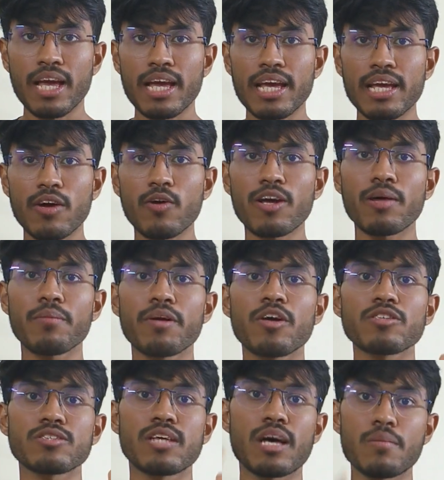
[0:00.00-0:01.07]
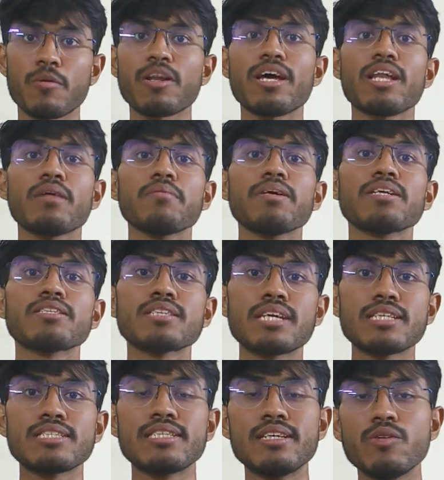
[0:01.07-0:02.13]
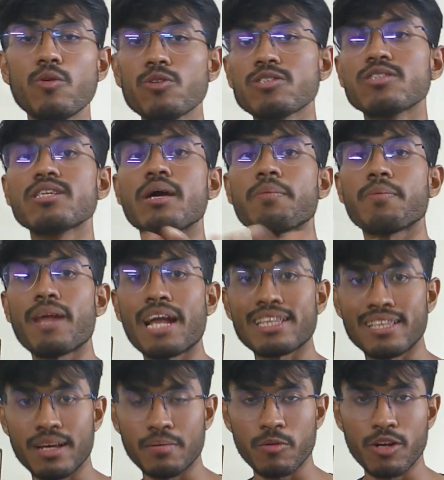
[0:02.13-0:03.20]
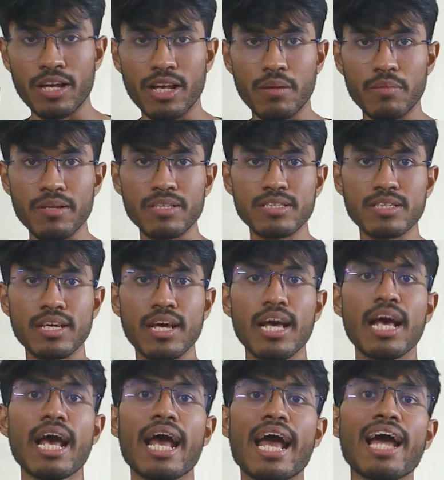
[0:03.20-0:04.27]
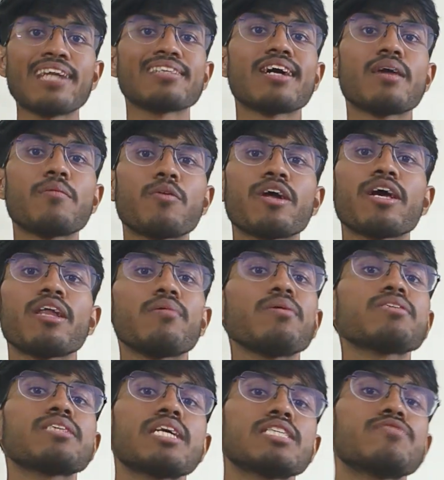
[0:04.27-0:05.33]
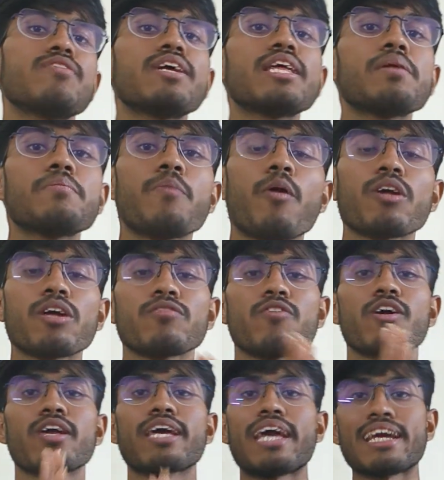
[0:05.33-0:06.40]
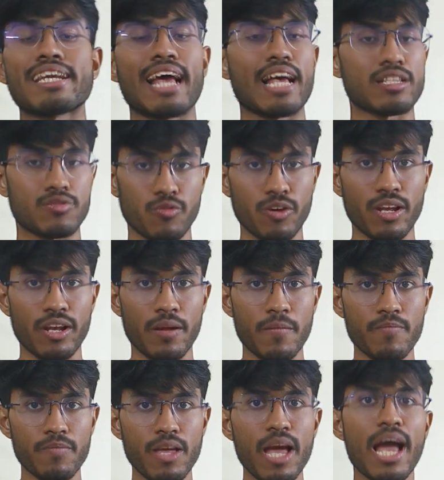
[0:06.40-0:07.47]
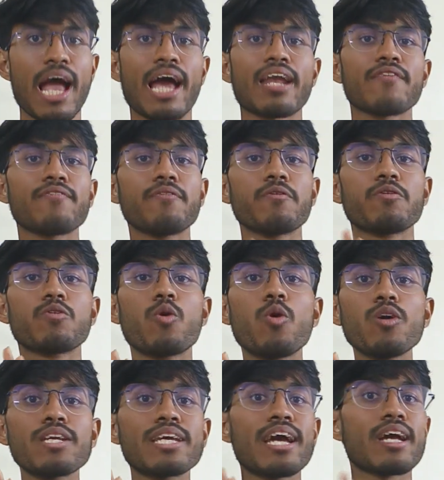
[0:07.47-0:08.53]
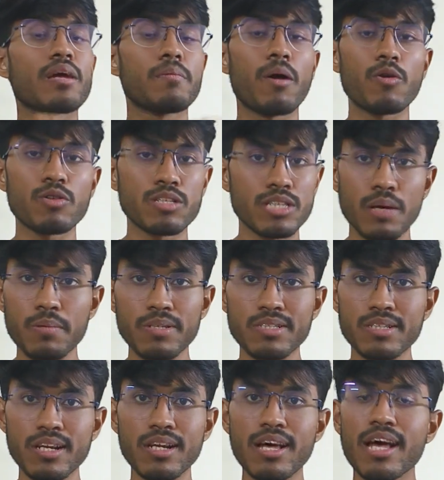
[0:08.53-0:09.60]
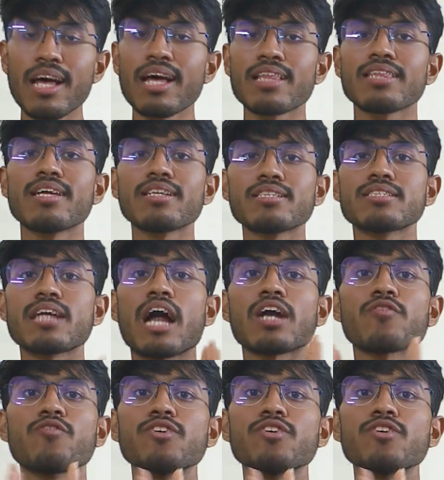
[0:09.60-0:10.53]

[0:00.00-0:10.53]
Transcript: Okay, because thermodynamics is used in applied thermodynamics, and thermodynamics is very important for GATE as well. And if you don't care about the semester, then start with